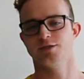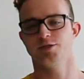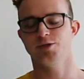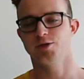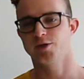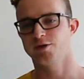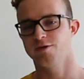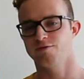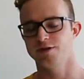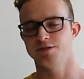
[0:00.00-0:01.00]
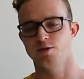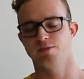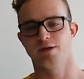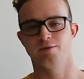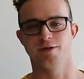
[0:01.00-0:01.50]
To your current friends you're
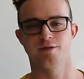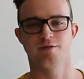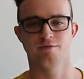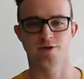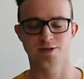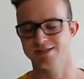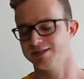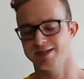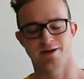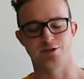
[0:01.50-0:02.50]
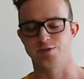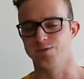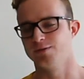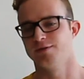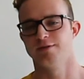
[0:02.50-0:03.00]
playing with for at least a day or 2.
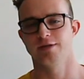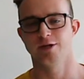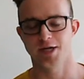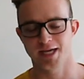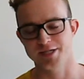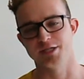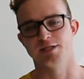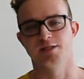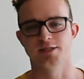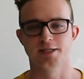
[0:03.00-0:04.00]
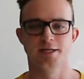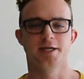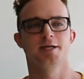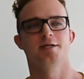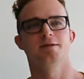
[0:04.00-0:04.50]
They're gonna hate
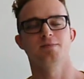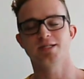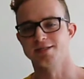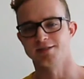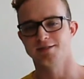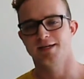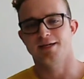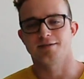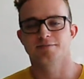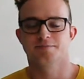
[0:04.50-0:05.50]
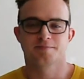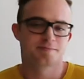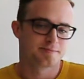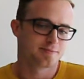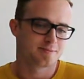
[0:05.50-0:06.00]
you. But hey,
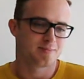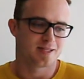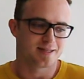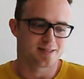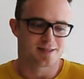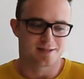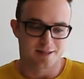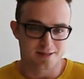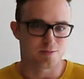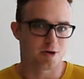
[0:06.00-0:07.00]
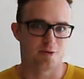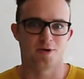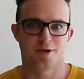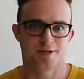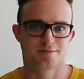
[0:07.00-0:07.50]
that's Mario
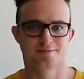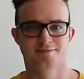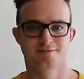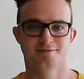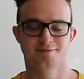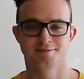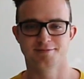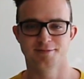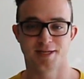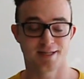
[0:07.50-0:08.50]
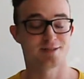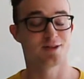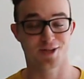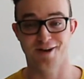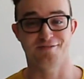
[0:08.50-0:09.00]
Party. It's a
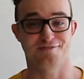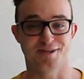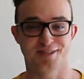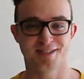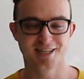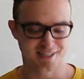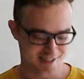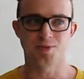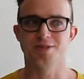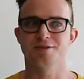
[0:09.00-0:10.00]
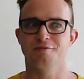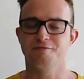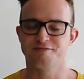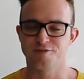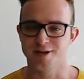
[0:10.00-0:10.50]
lot of fun. But
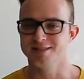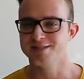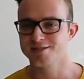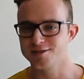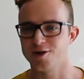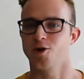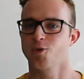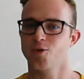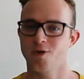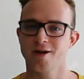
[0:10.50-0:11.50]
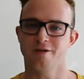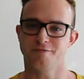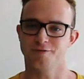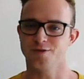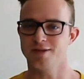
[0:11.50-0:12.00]
friends are required
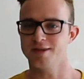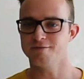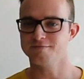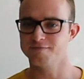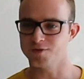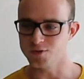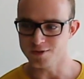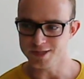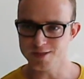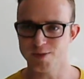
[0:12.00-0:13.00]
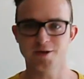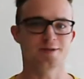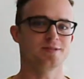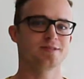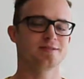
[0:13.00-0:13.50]
for the full experience.